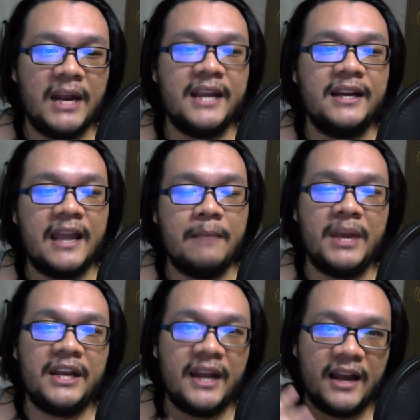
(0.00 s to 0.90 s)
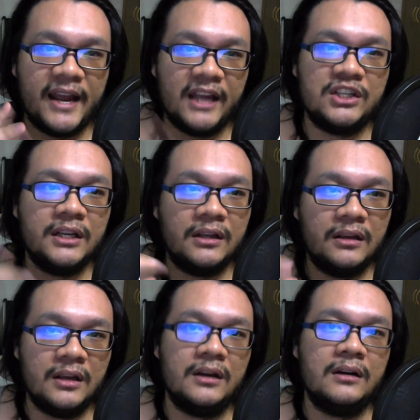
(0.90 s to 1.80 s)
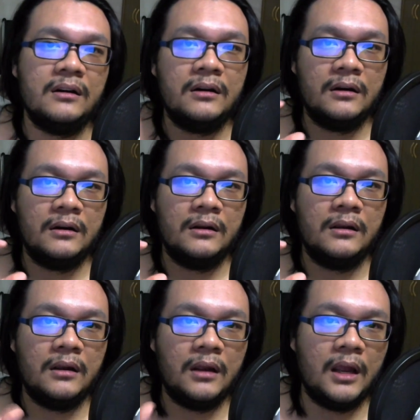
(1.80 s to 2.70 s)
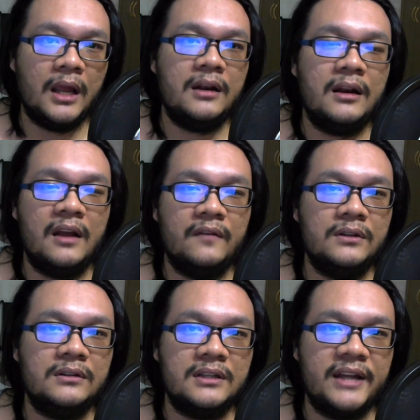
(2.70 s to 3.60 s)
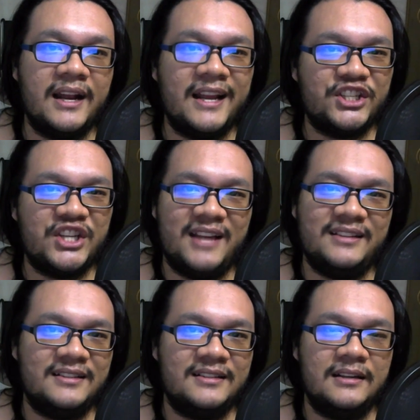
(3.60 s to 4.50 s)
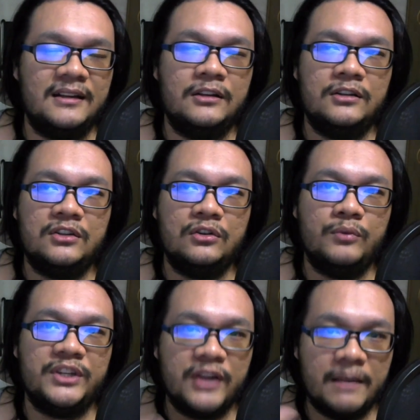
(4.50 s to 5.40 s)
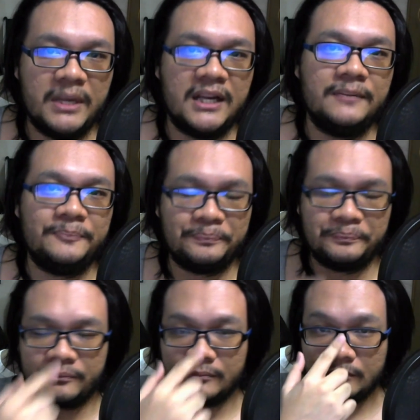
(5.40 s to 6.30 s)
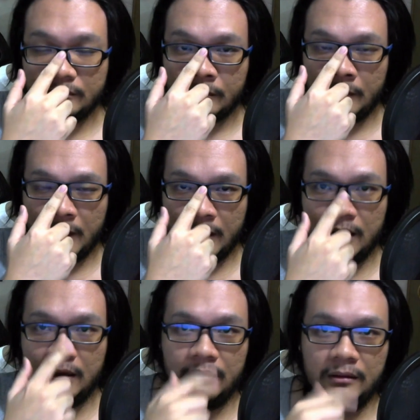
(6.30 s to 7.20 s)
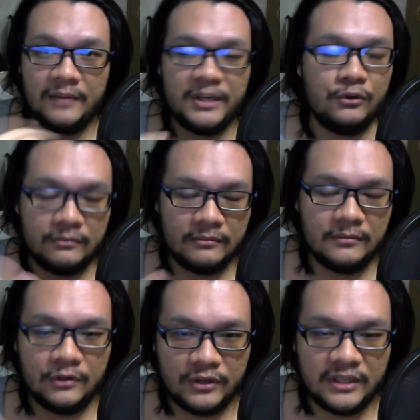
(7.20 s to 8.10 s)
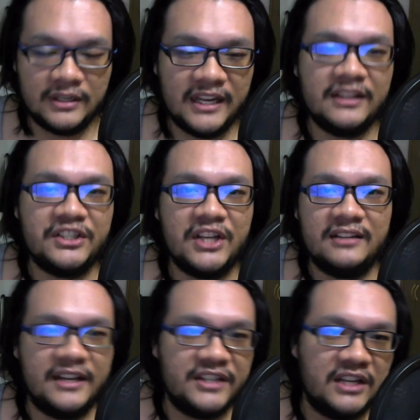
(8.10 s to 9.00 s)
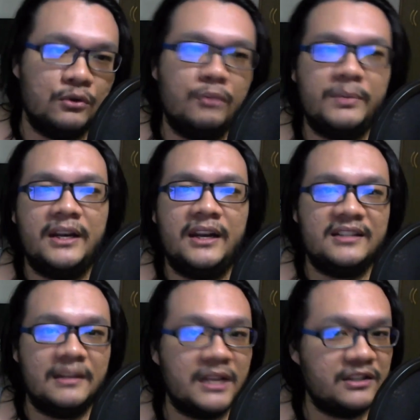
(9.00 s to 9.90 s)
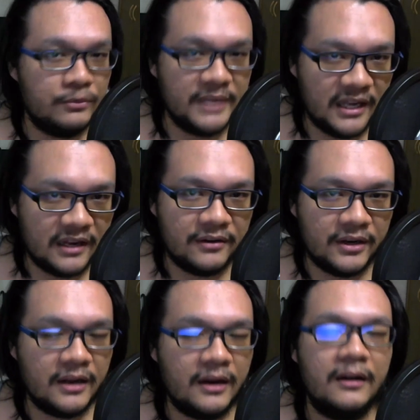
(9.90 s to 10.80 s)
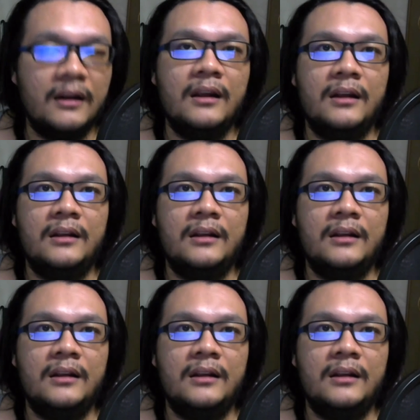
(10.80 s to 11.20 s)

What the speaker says: Playing in the campaign, there are actually gear in the levels. There are like chests, so which you can pick up. You hit the chest, that chest will open, and then sometimes there will be gear in there.